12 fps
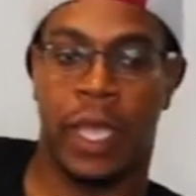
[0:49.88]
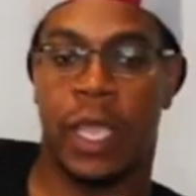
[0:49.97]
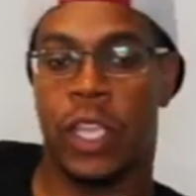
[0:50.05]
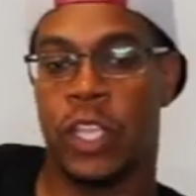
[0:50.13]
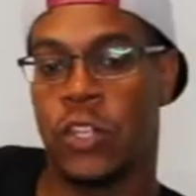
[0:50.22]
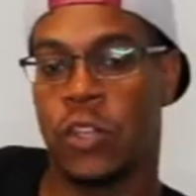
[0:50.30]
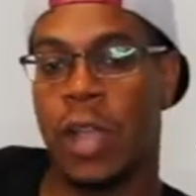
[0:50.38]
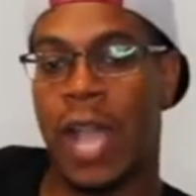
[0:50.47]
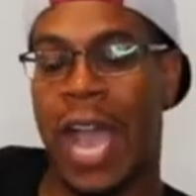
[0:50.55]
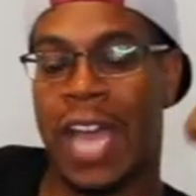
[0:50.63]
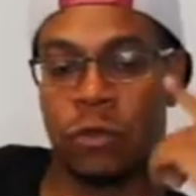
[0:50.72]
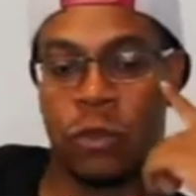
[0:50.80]
You
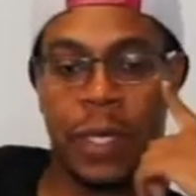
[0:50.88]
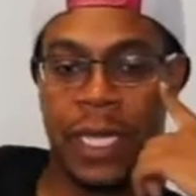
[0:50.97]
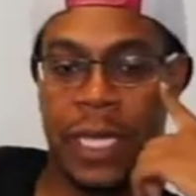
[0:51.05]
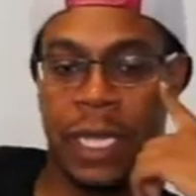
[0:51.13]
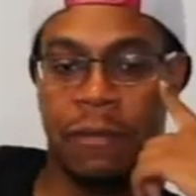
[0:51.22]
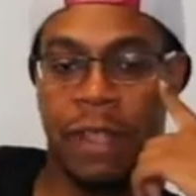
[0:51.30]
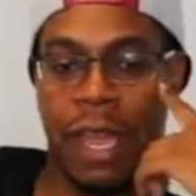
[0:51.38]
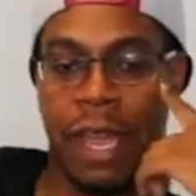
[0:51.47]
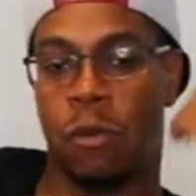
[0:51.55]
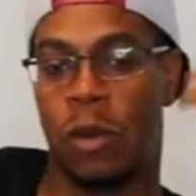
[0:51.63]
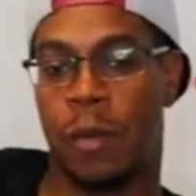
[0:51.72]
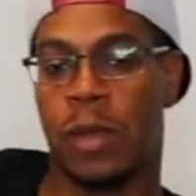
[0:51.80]
guys will believe that a
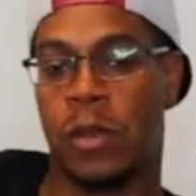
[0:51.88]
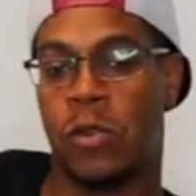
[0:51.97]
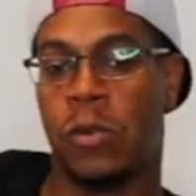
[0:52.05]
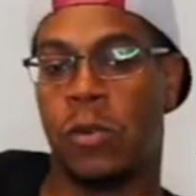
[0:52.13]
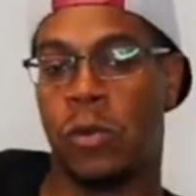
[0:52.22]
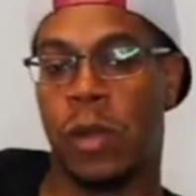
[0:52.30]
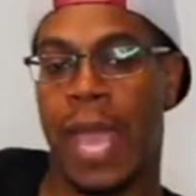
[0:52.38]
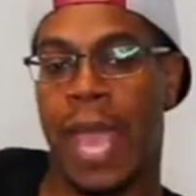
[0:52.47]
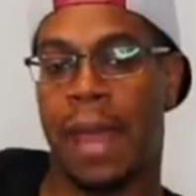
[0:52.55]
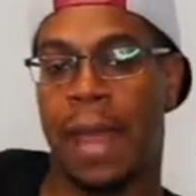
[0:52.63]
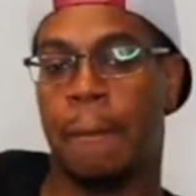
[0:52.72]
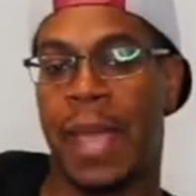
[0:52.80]
woman who
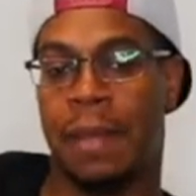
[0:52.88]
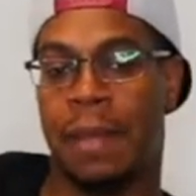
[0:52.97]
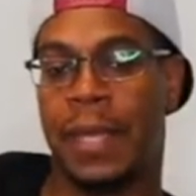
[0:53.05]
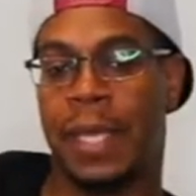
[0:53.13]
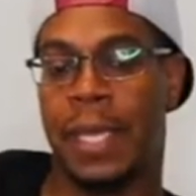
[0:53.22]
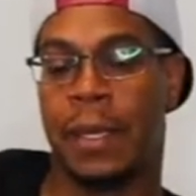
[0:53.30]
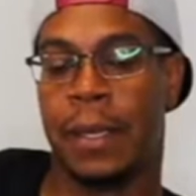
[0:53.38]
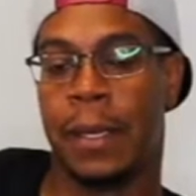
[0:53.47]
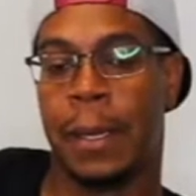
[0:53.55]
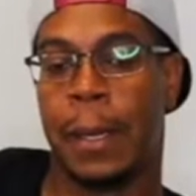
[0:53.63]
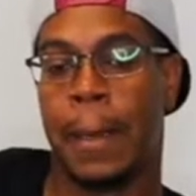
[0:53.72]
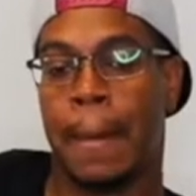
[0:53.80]
had a baby
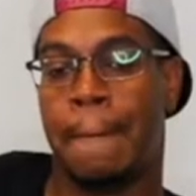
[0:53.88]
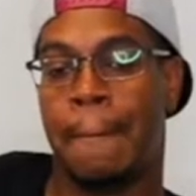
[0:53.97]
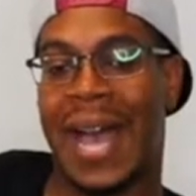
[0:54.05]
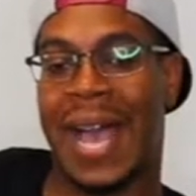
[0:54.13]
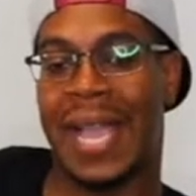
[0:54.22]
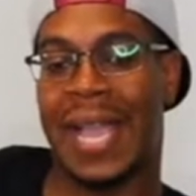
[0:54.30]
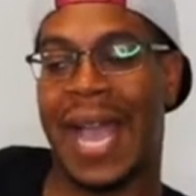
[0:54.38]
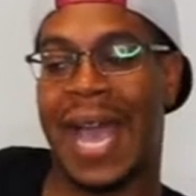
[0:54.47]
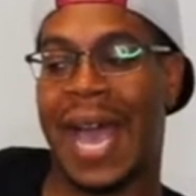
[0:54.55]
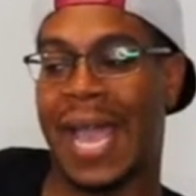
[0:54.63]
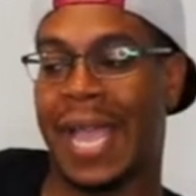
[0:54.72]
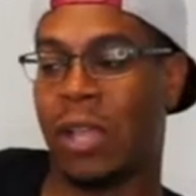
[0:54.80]
by a
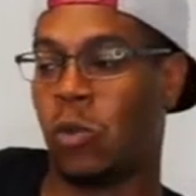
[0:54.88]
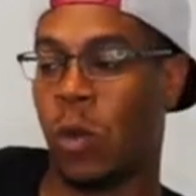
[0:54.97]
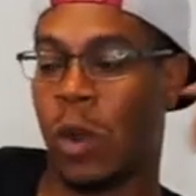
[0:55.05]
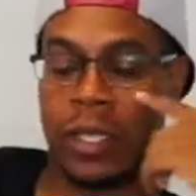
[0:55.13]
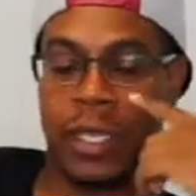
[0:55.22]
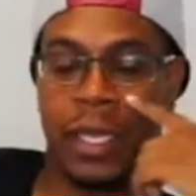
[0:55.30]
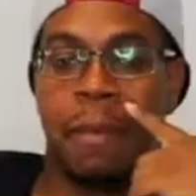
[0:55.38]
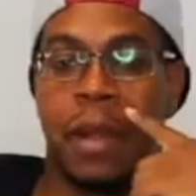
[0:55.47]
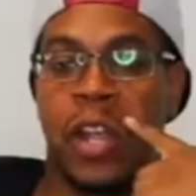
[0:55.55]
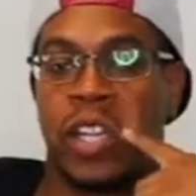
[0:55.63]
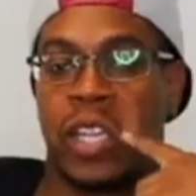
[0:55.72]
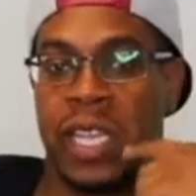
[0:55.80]
guy who worked at
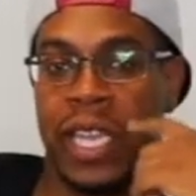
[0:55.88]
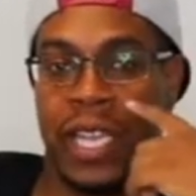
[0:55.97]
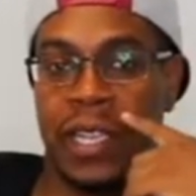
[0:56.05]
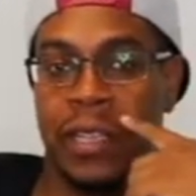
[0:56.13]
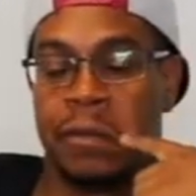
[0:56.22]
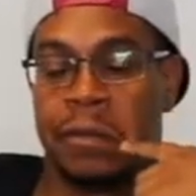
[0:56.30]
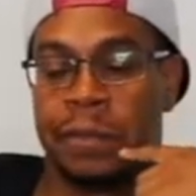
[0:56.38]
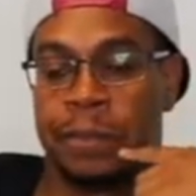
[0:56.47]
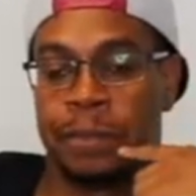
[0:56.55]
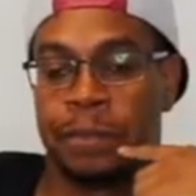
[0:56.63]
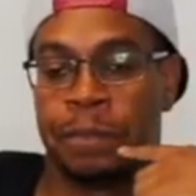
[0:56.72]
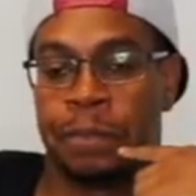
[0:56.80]
Burger King
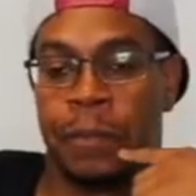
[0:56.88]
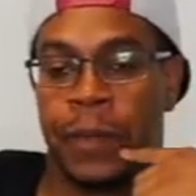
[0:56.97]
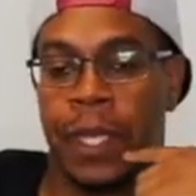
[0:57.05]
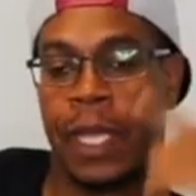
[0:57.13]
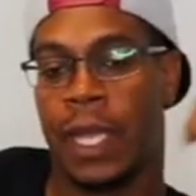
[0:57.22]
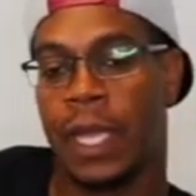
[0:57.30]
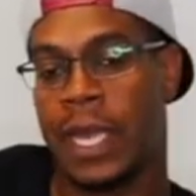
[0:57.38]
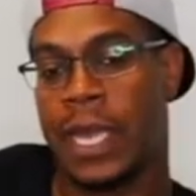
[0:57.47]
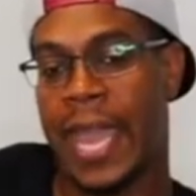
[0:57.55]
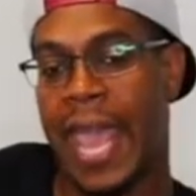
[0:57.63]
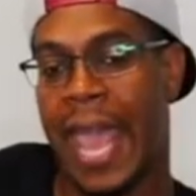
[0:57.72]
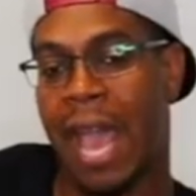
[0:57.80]

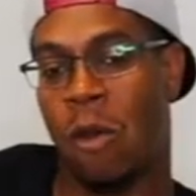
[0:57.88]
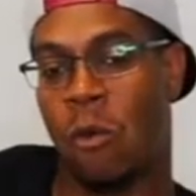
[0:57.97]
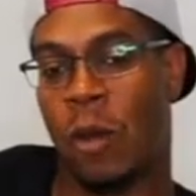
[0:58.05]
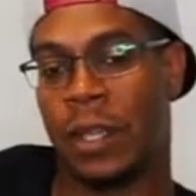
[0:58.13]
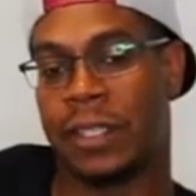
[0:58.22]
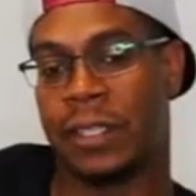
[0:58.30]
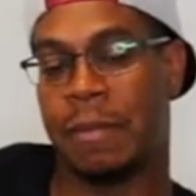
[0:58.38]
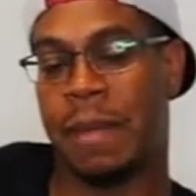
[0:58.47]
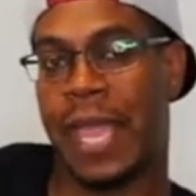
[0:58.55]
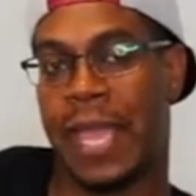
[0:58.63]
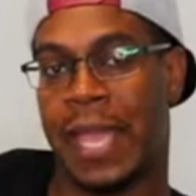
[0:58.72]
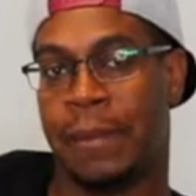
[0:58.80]
now wants a
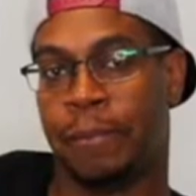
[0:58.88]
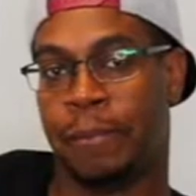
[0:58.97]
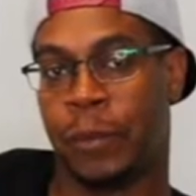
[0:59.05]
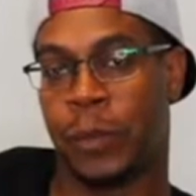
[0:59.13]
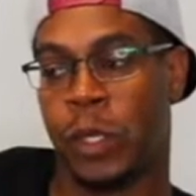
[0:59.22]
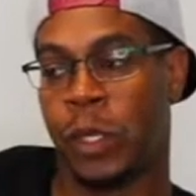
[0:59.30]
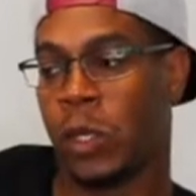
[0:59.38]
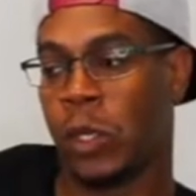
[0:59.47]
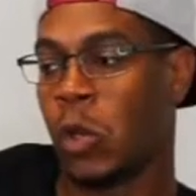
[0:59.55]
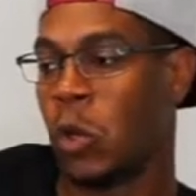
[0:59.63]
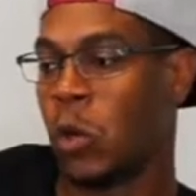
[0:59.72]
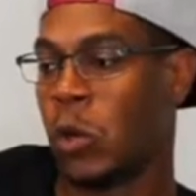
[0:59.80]
man
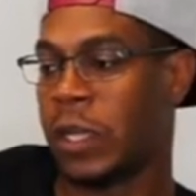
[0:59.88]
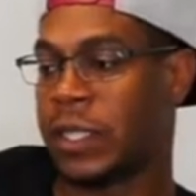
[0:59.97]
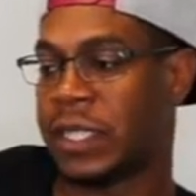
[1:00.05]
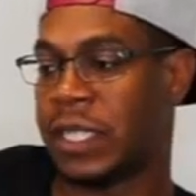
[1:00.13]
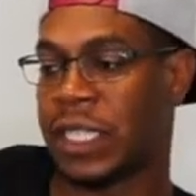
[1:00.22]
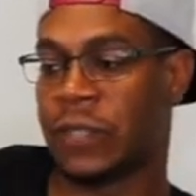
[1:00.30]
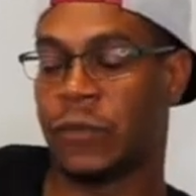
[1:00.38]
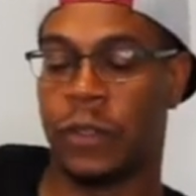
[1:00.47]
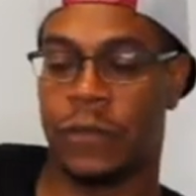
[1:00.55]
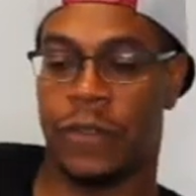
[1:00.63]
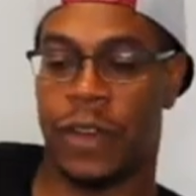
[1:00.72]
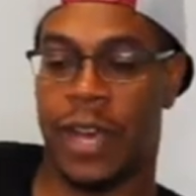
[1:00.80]
who is
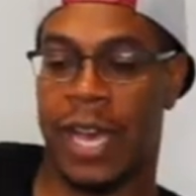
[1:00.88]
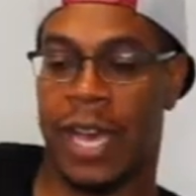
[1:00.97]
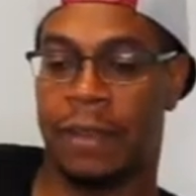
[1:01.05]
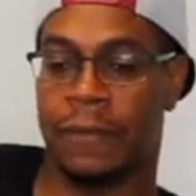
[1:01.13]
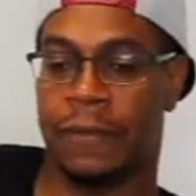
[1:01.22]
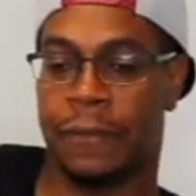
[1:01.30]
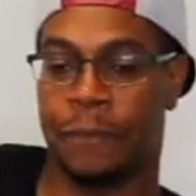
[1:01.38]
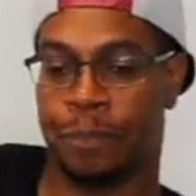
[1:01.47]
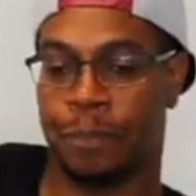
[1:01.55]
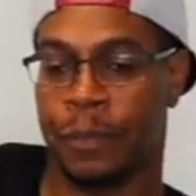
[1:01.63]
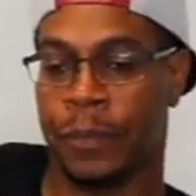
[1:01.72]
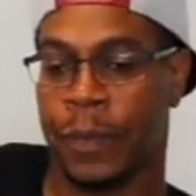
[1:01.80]
6'5",
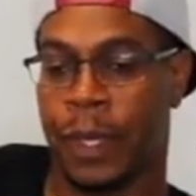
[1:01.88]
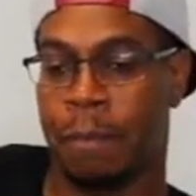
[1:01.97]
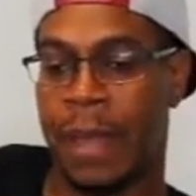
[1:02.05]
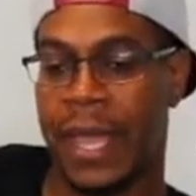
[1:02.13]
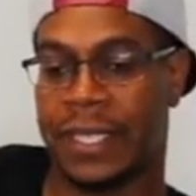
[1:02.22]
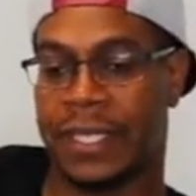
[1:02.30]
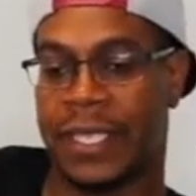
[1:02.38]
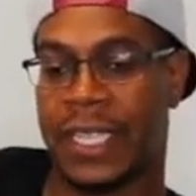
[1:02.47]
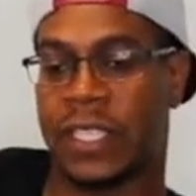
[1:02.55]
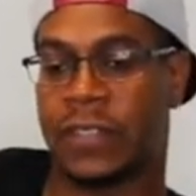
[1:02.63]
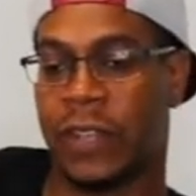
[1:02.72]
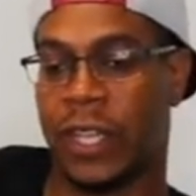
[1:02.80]
makes six
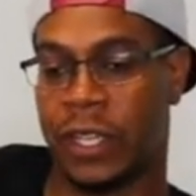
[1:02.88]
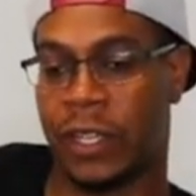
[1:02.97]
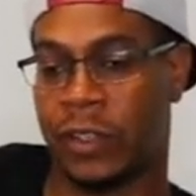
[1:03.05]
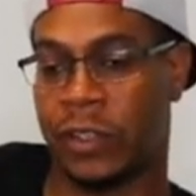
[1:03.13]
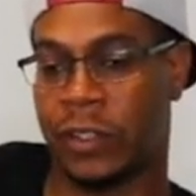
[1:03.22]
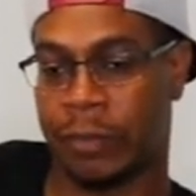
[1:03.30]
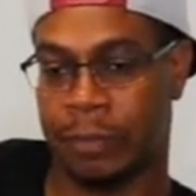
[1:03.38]
figures,